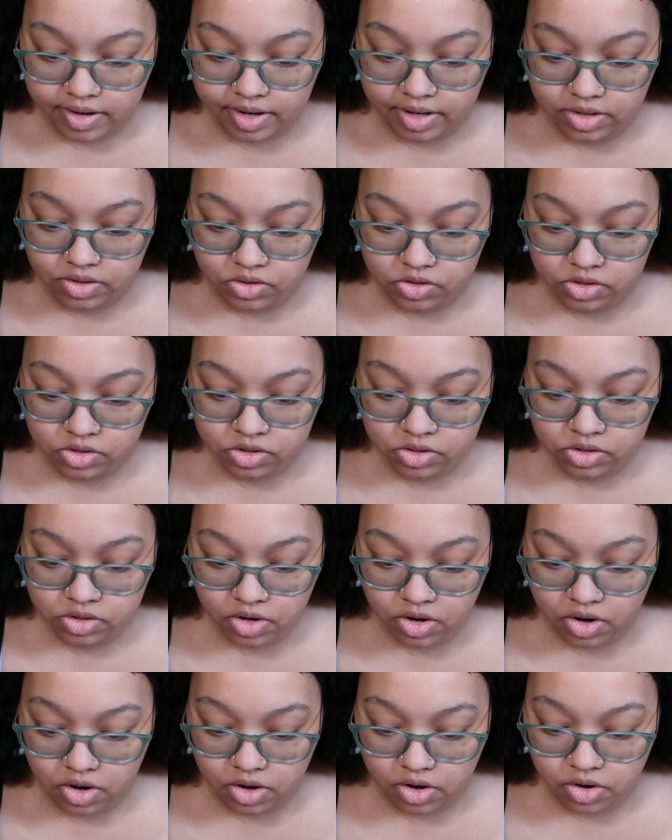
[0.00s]
and
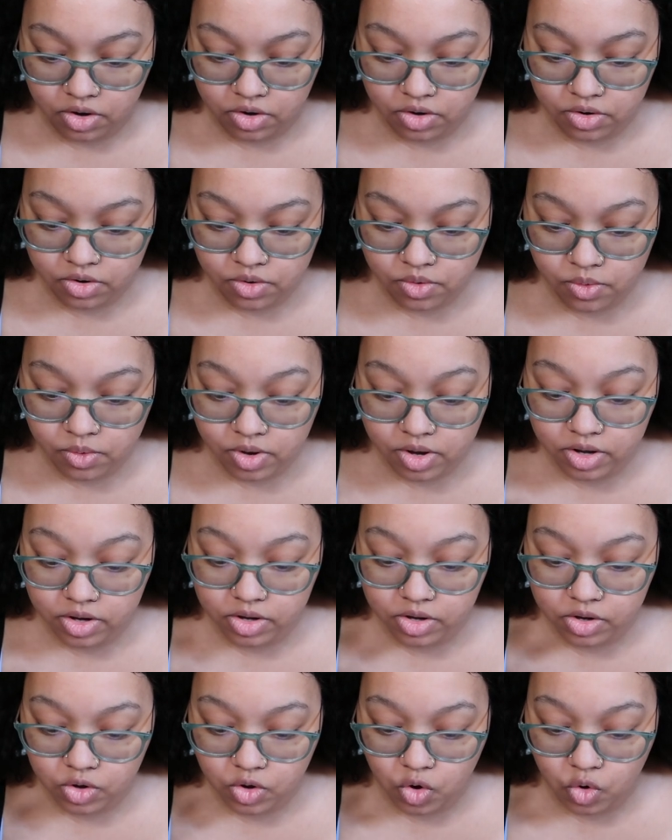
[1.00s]
so
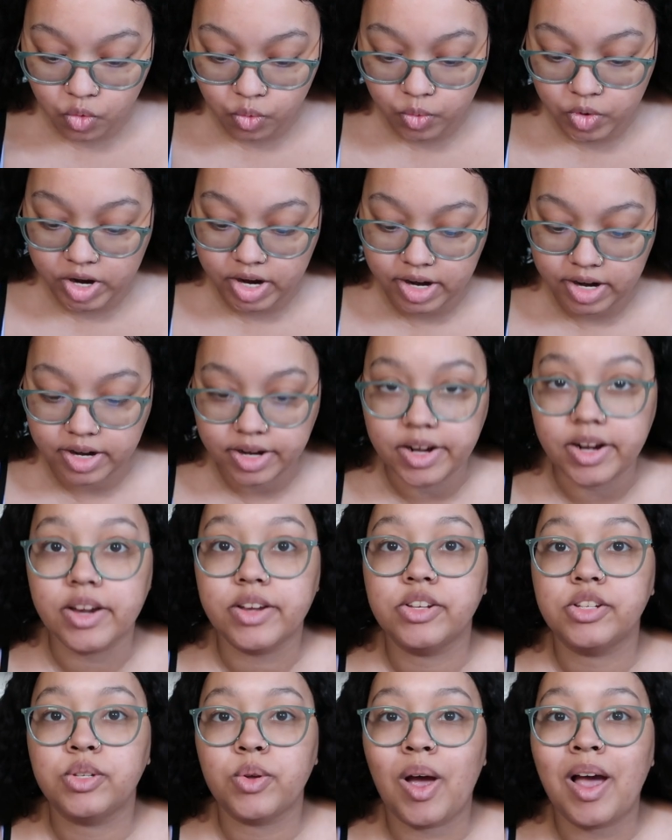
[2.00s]

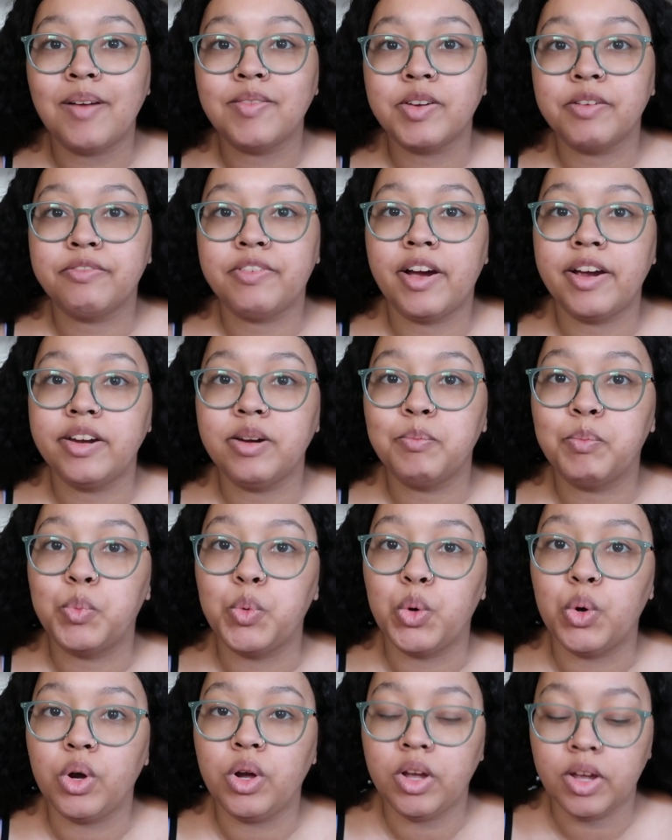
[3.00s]
green. So I have to find a
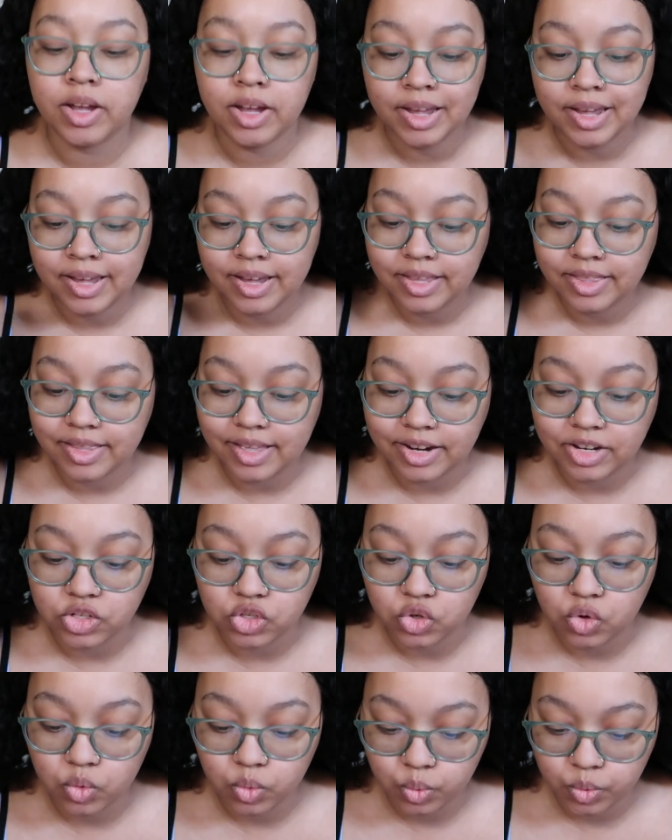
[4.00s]
book that
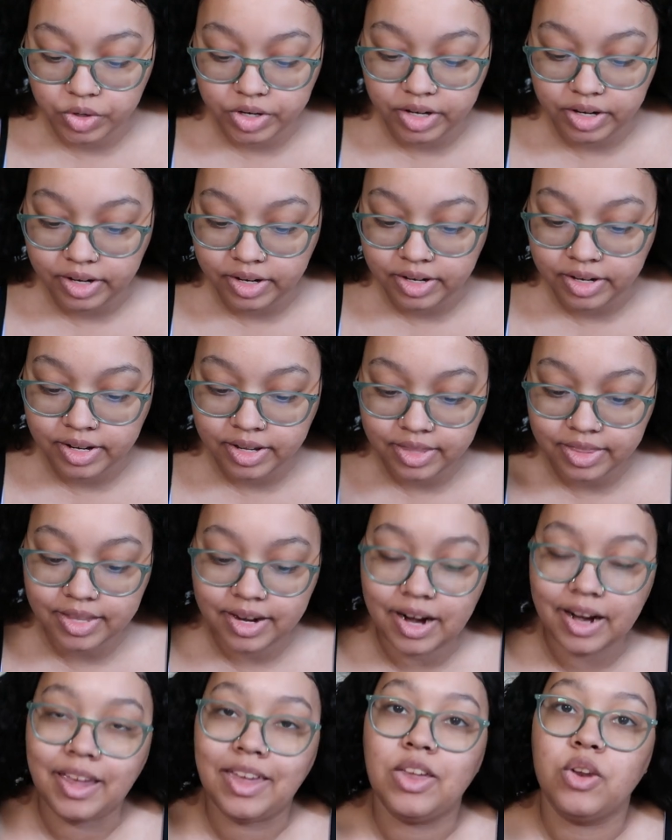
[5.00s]
is green
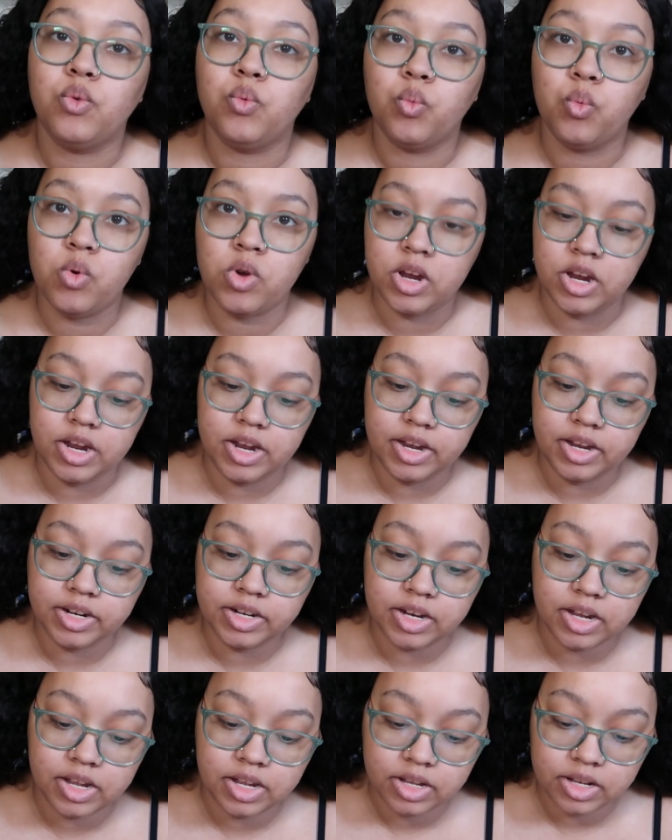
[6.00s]
that I can
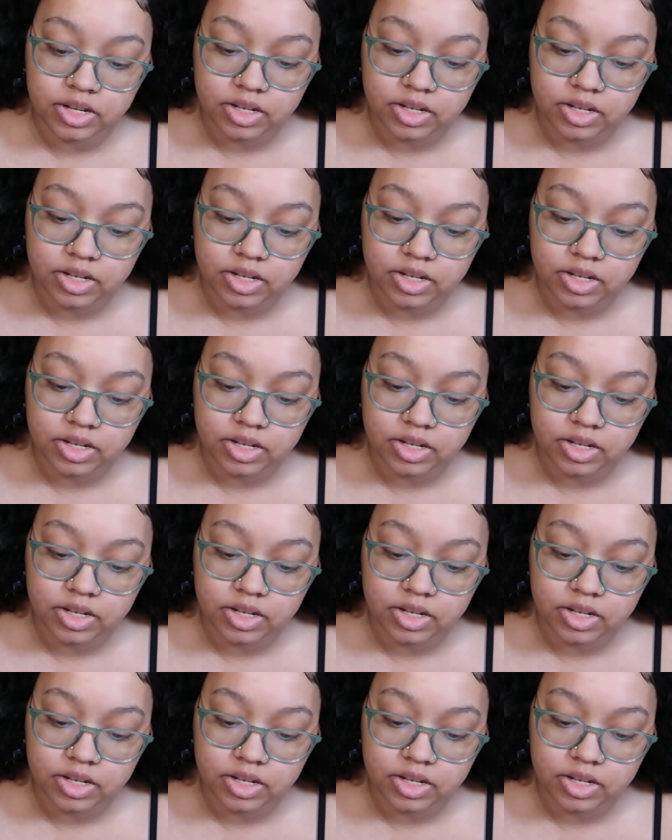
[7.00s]
read.